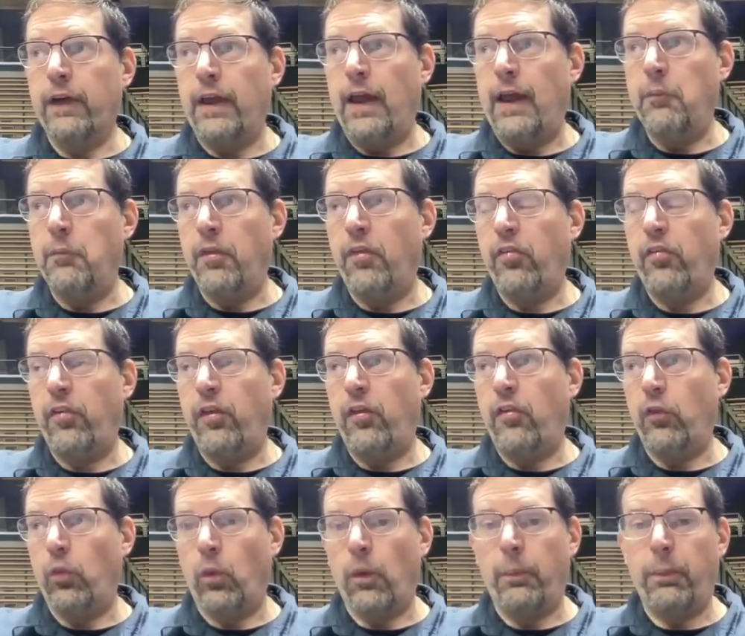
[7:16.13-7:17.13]
game this
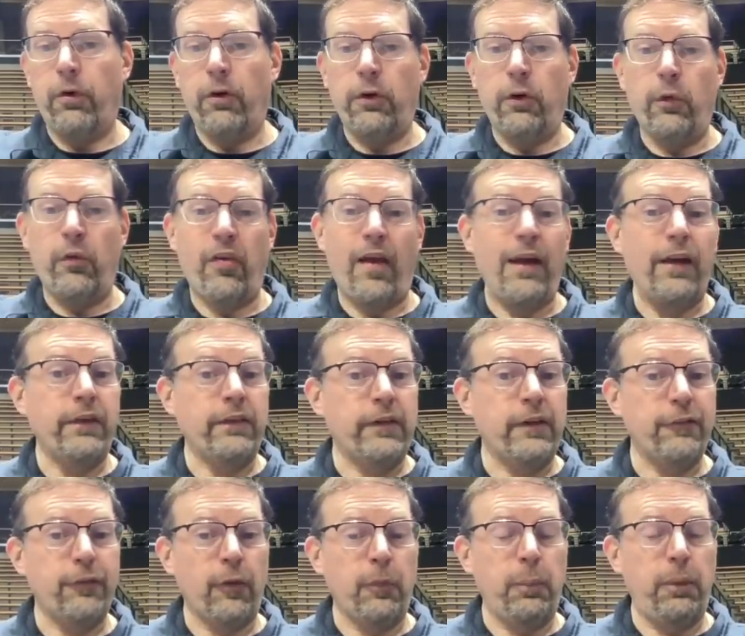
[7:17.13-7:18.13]
season where Purdue has had a
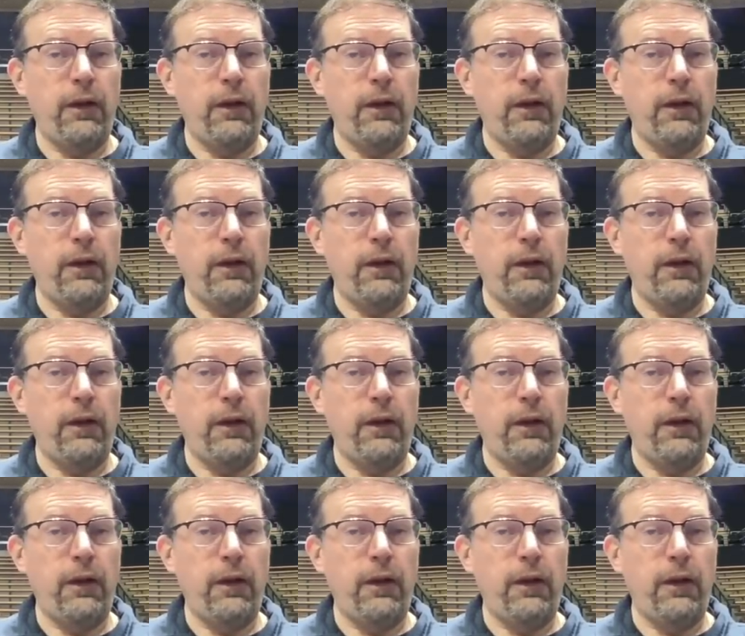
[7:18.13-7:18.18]
different